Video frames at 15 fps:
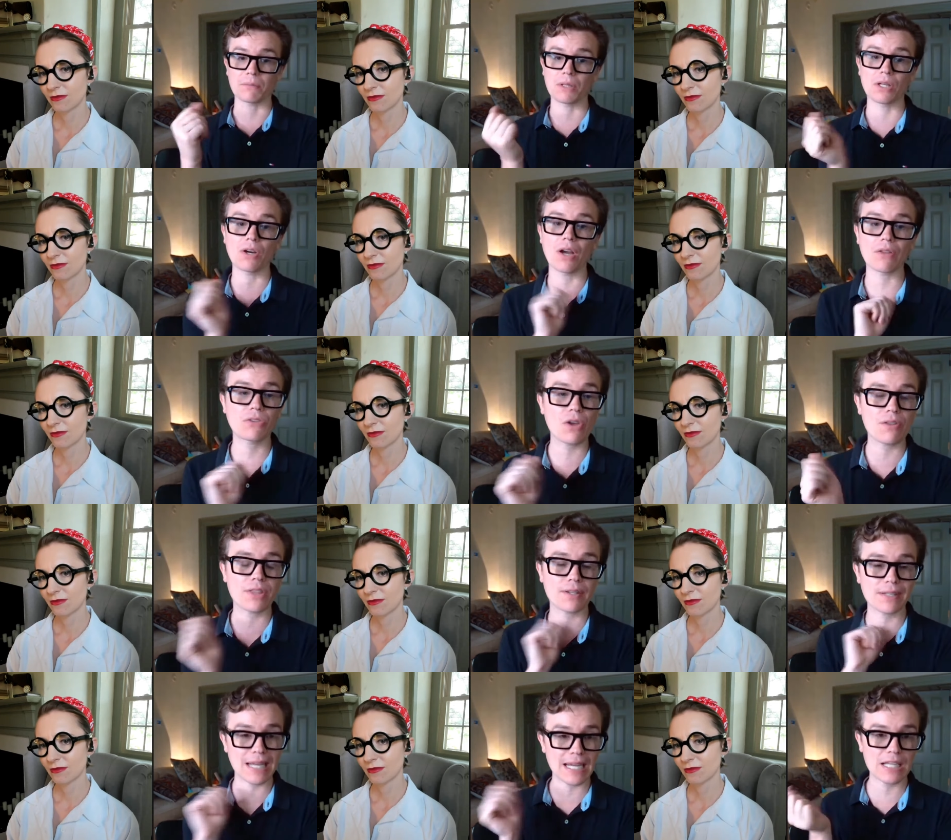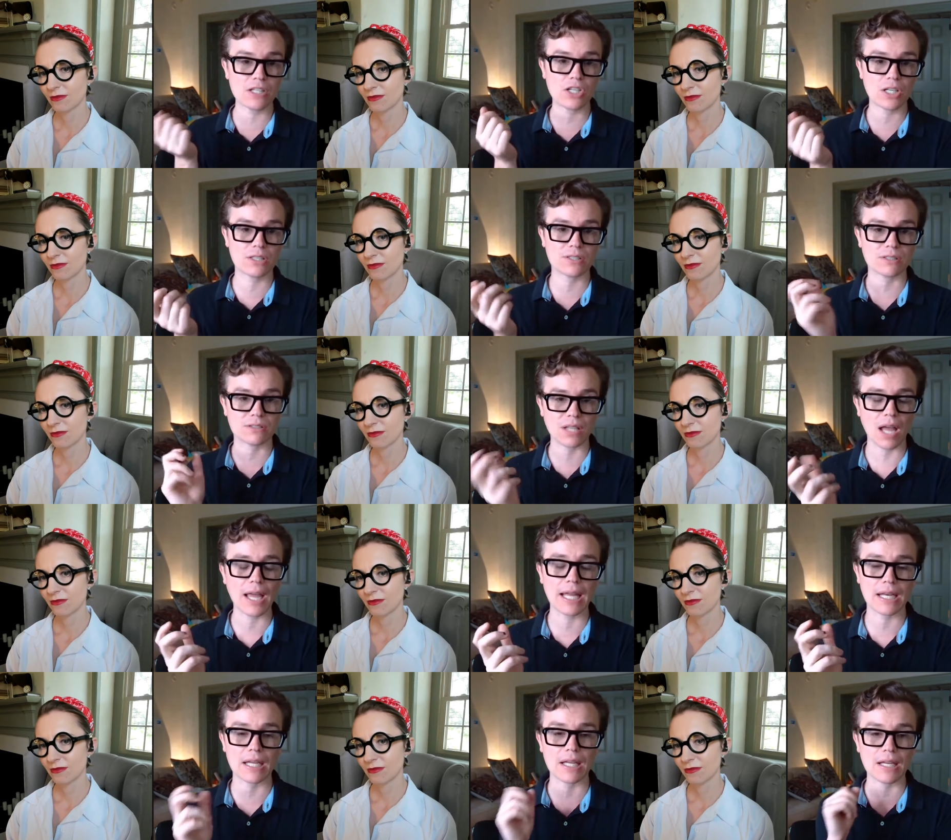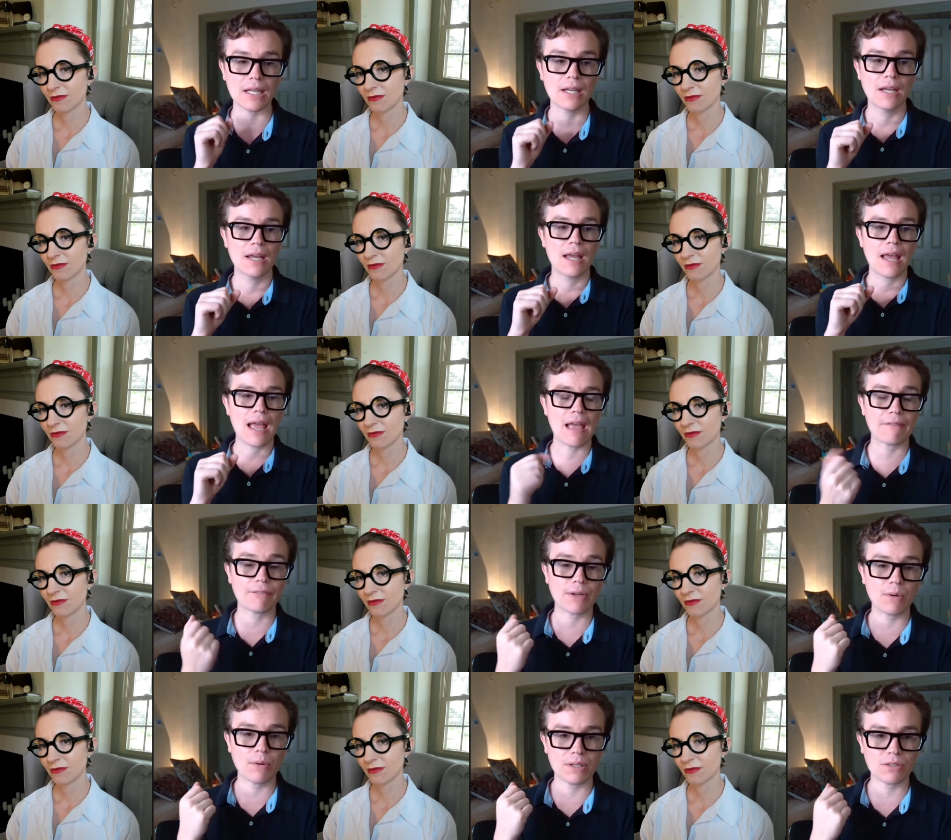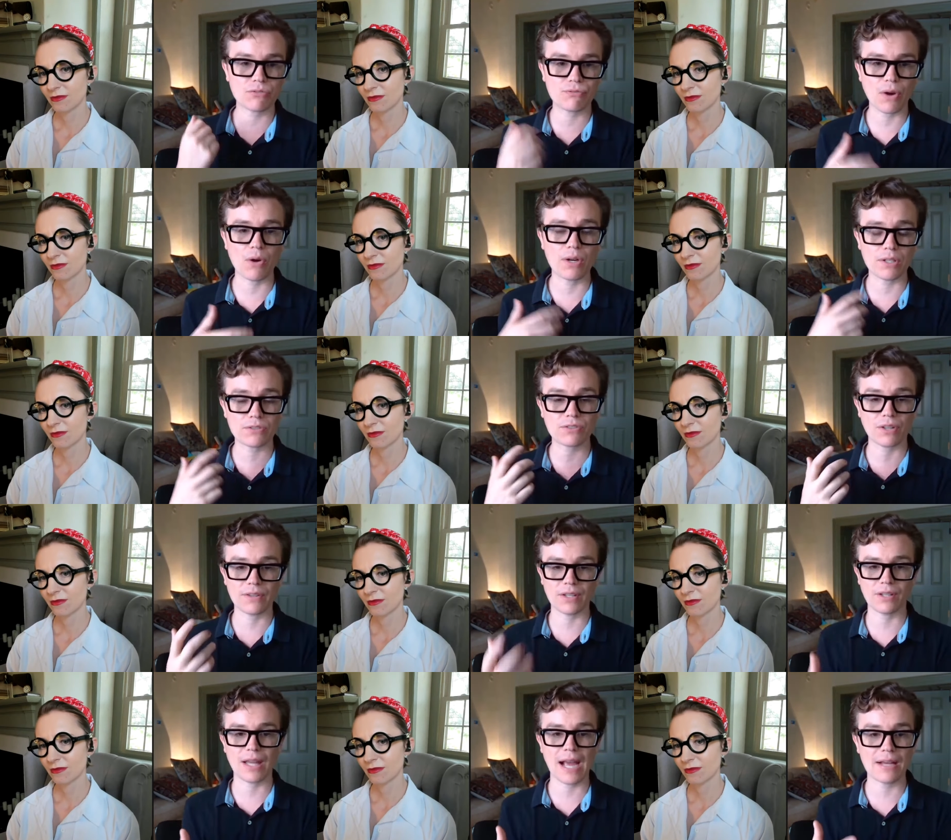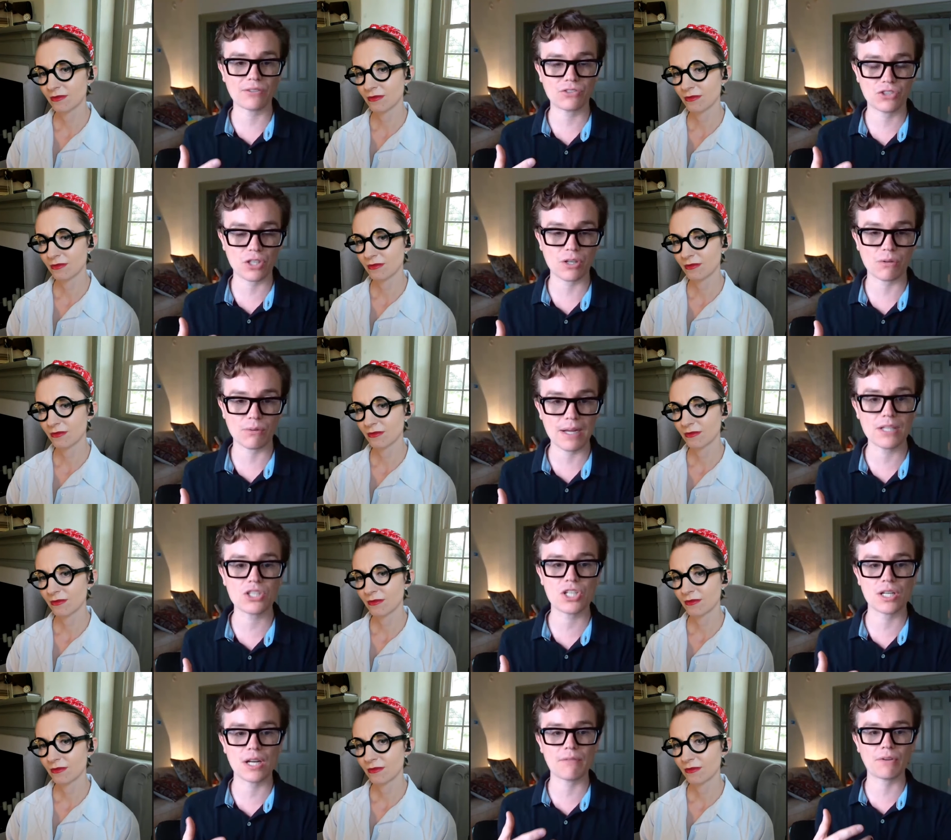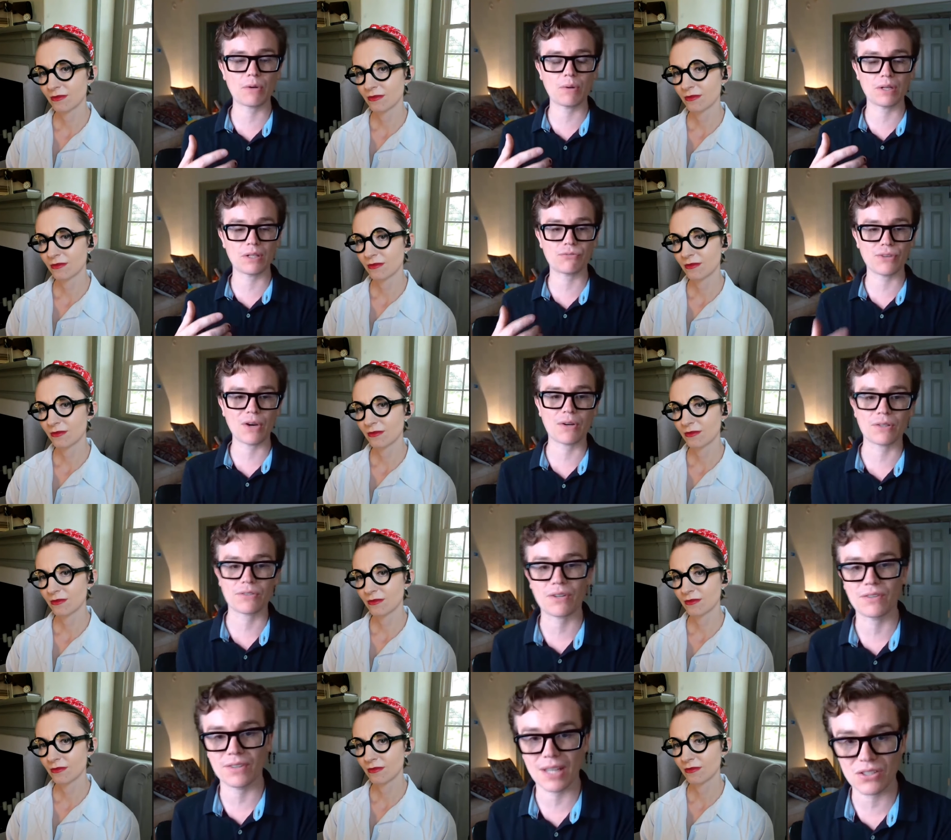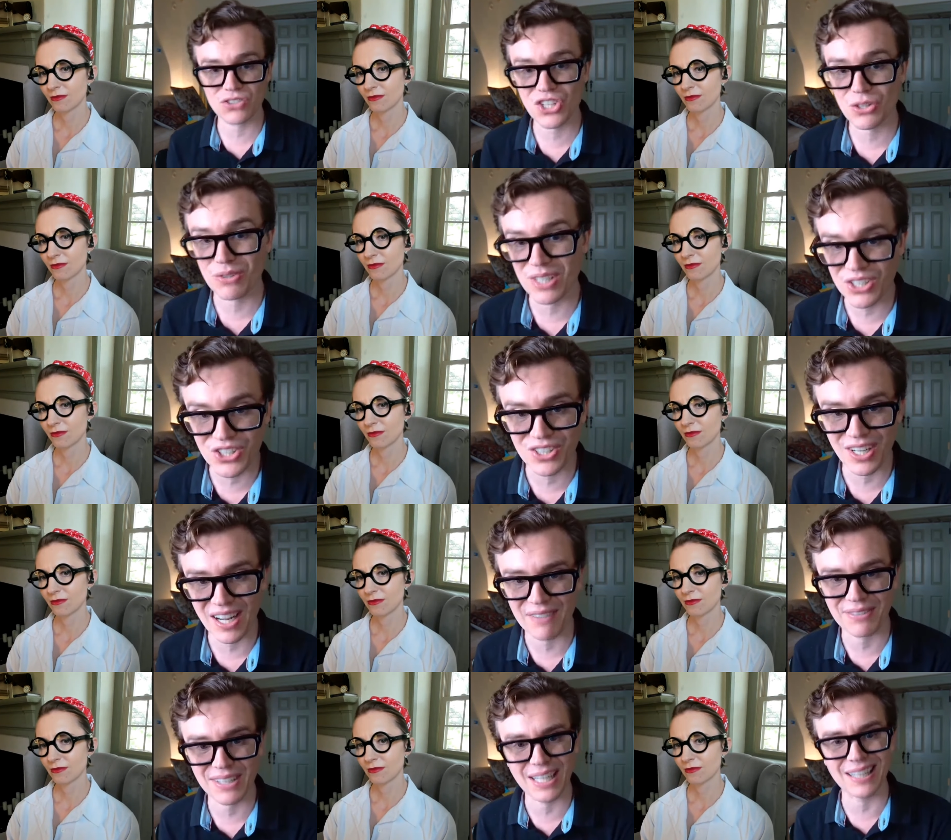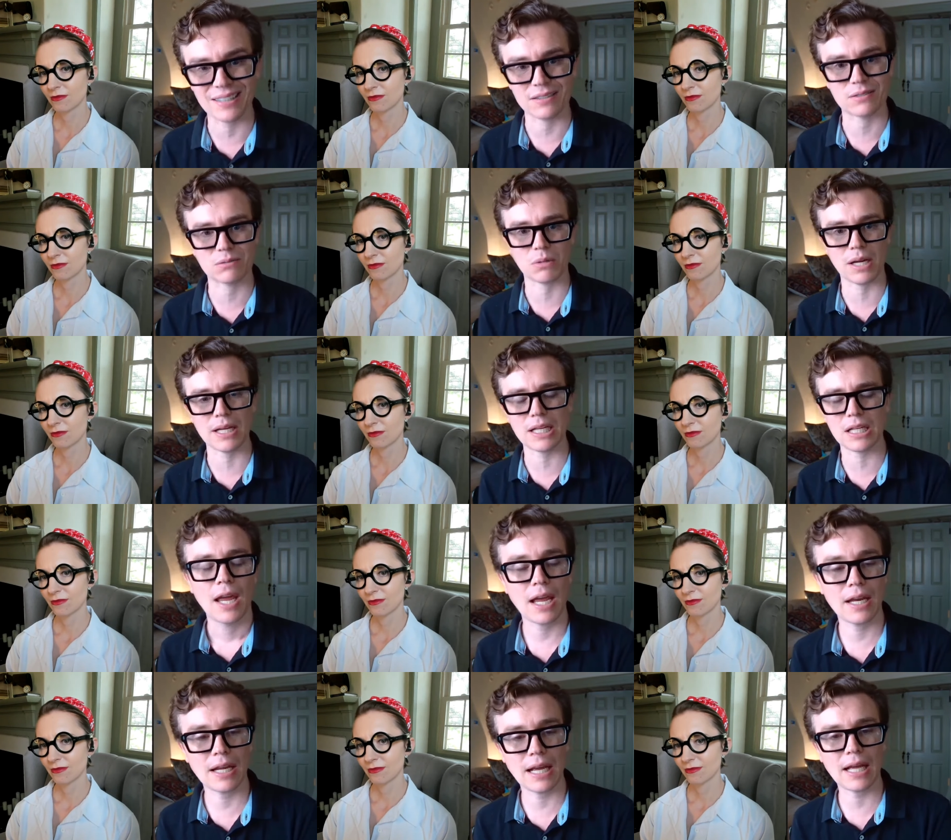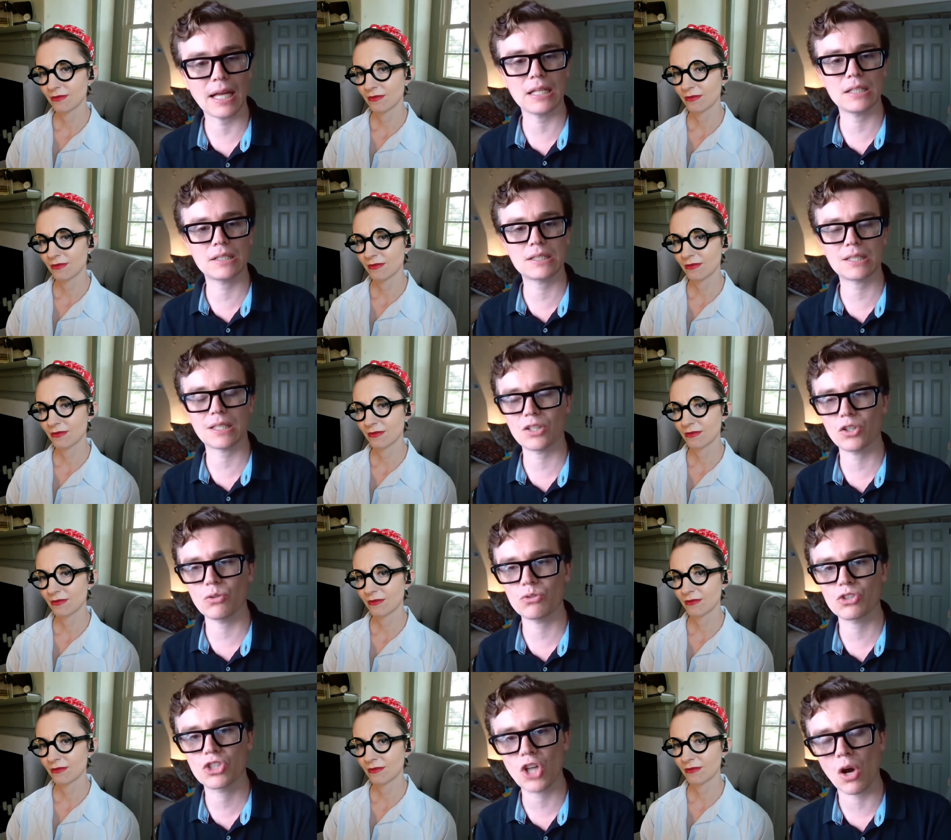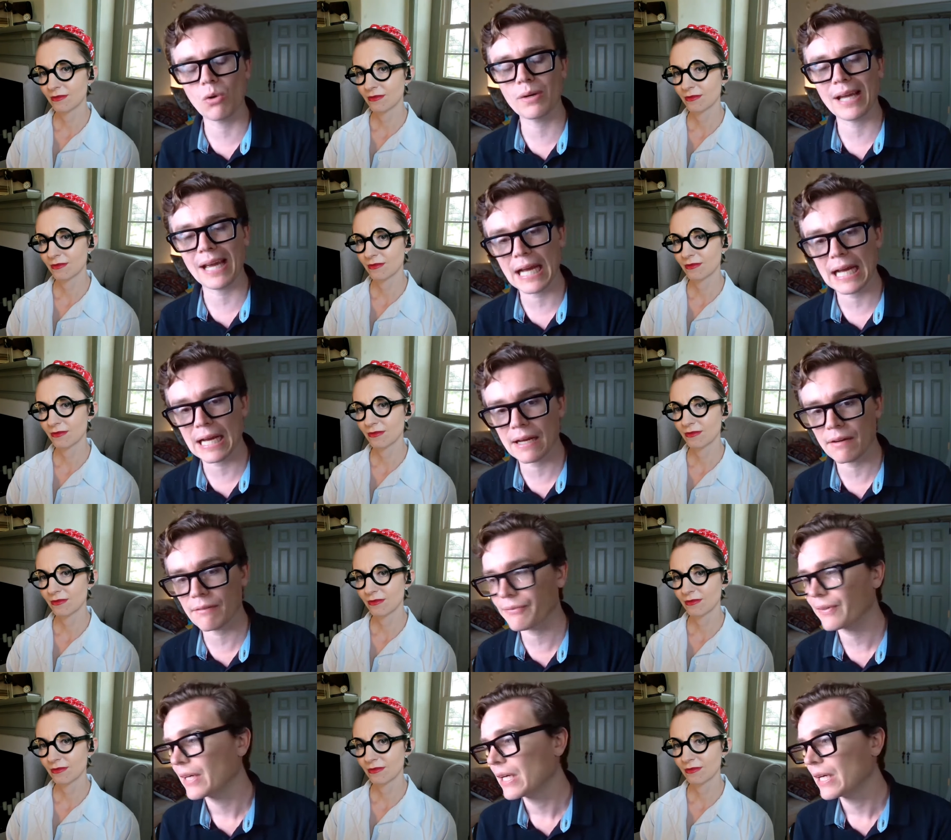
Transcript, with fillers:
Speaker 1: You know, as you have an aging society, everyone is focused on the last generation. Everyone is focused on the last generation to have kids, right? And as you don't have